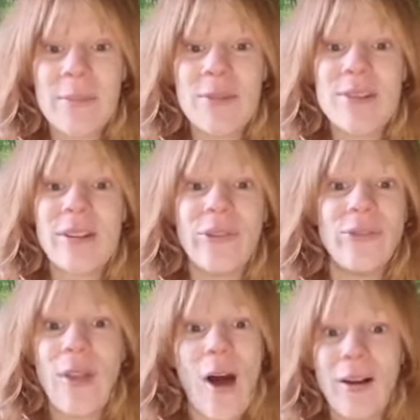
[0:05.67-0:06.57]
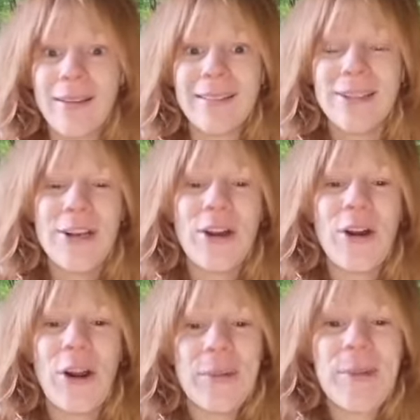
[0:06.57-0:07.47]
Thyme's vlog
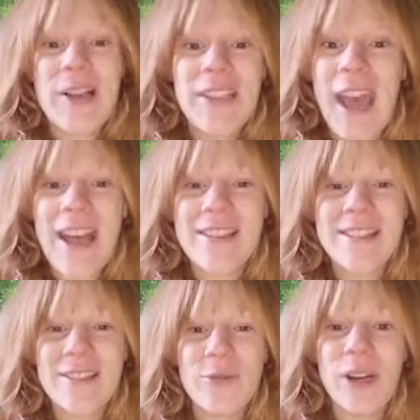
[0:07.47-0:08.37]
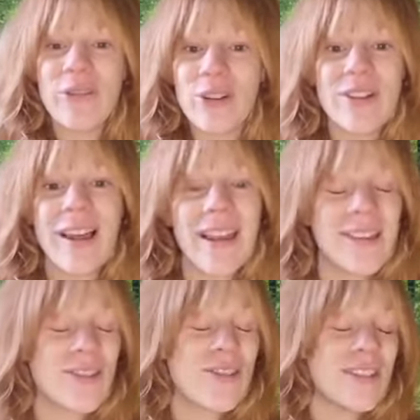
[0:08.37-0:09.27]
or podcast, whatever you
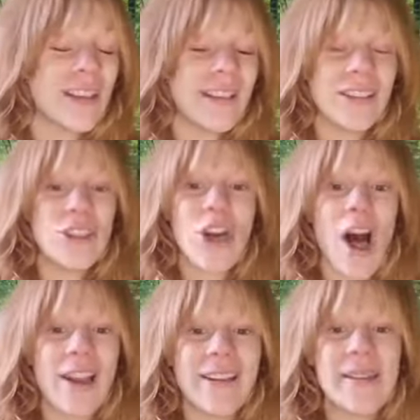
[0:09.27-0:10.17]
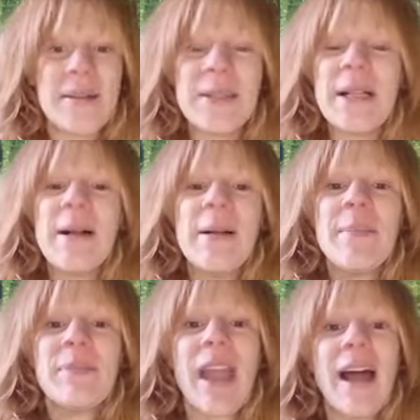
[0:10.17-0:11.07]
like to call it.
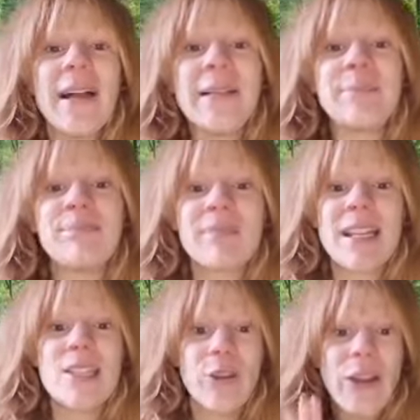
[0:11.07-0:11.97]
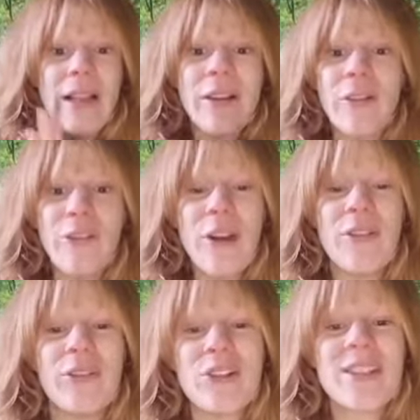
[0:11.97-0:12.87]
It's a
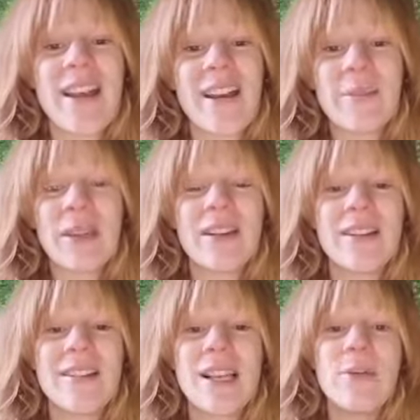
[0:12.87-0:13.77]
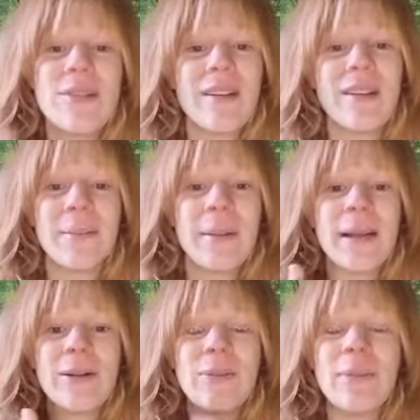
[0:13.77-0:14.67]
very first time because I was thinking
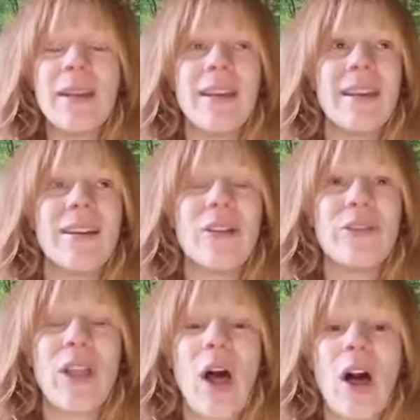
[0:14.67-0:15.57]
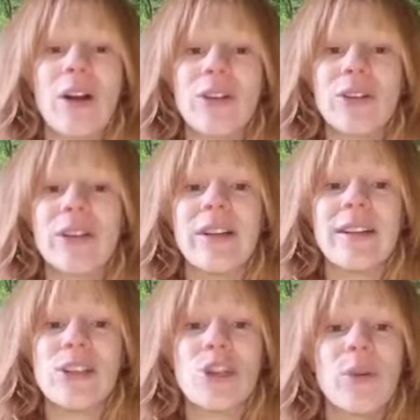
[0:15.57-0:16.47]
about making a vlog or
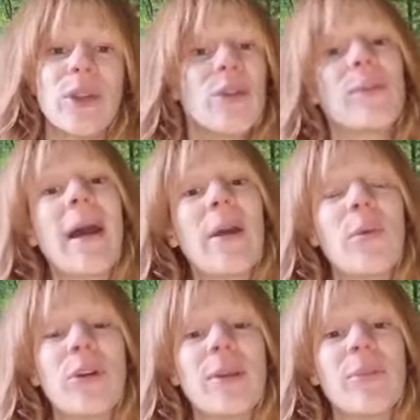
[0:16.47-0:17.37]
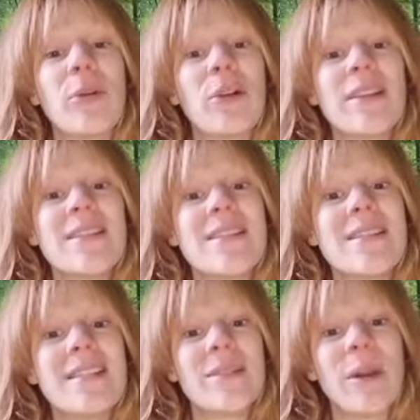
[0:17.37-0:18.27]
showing you my work in
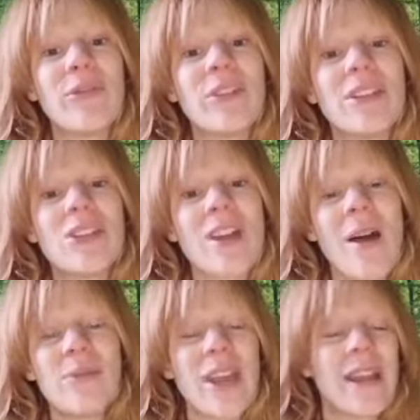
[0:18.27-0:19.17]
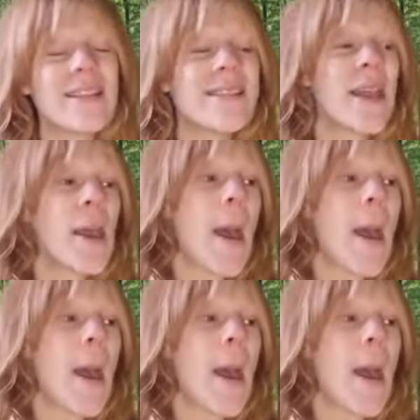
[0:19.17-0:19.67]
progresses and my finished objects,